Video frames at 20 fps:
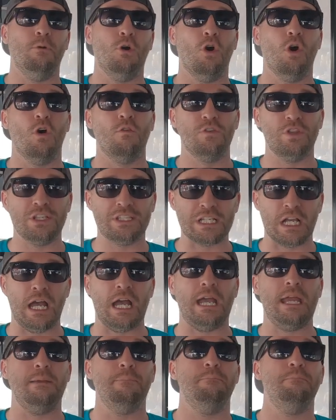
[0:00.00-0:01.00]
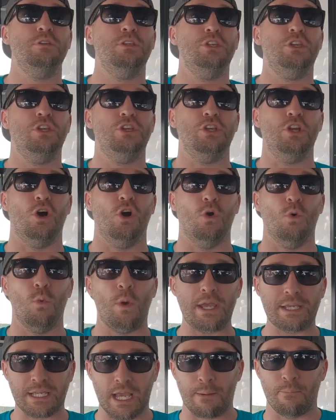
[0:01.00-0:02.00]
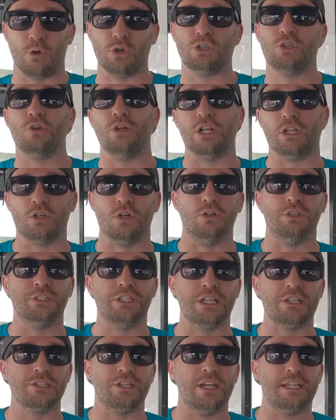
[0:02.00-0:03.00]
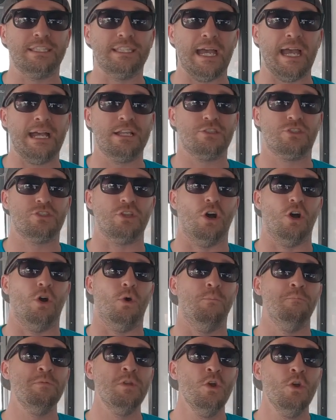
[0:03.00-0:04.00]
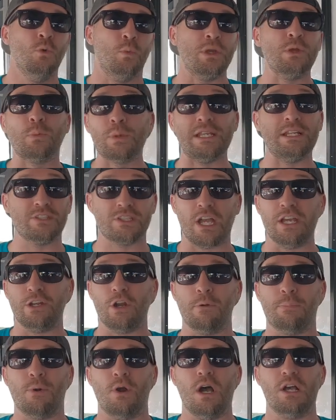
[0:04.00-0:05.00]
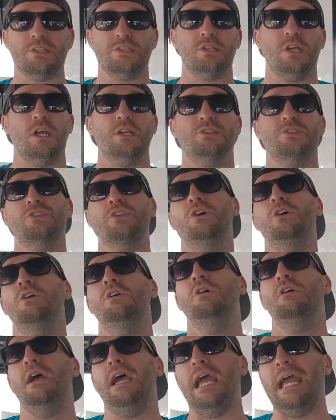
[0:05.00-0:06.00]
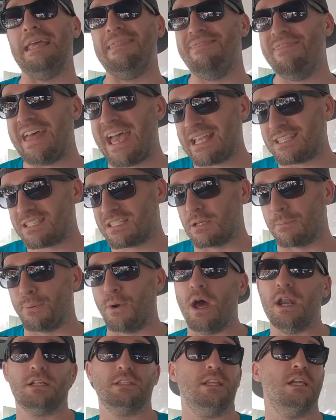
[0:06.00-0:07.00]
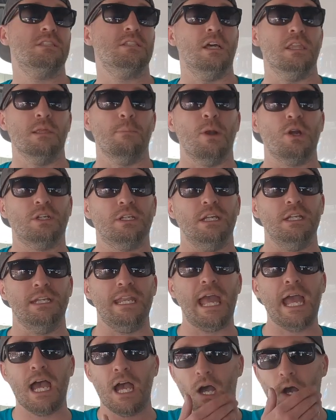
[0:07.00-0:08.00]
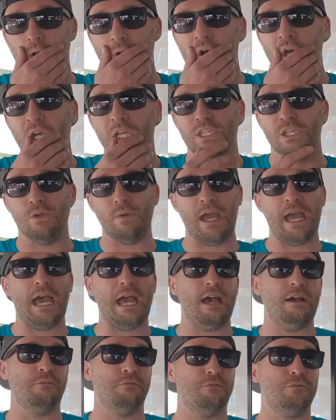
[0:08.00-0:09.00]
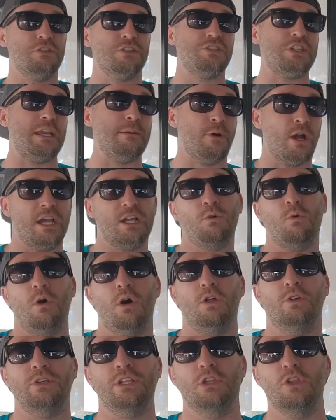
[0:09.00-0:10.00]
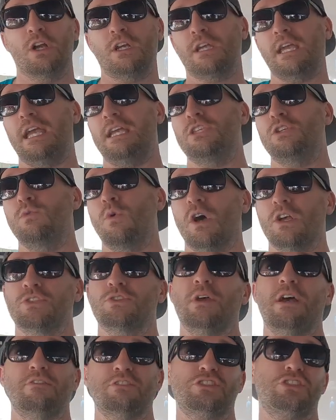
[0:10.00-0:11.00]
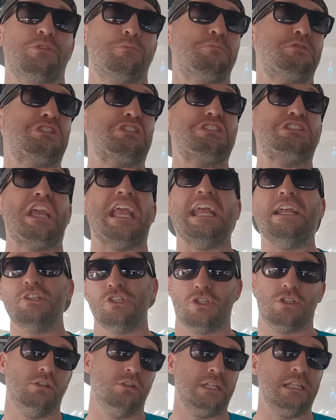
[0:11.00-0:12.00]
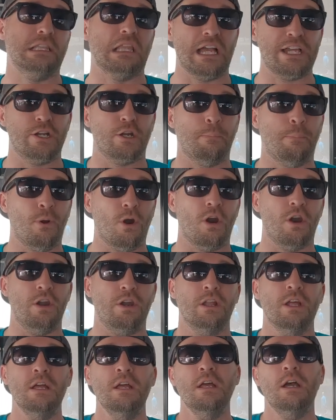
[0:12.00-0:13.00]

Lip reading: Over the time, weight got more critical and things like that. So we redesigned our process, and that's the product that's on the market now. You have the same high quality look, and you also have a substantially lighter part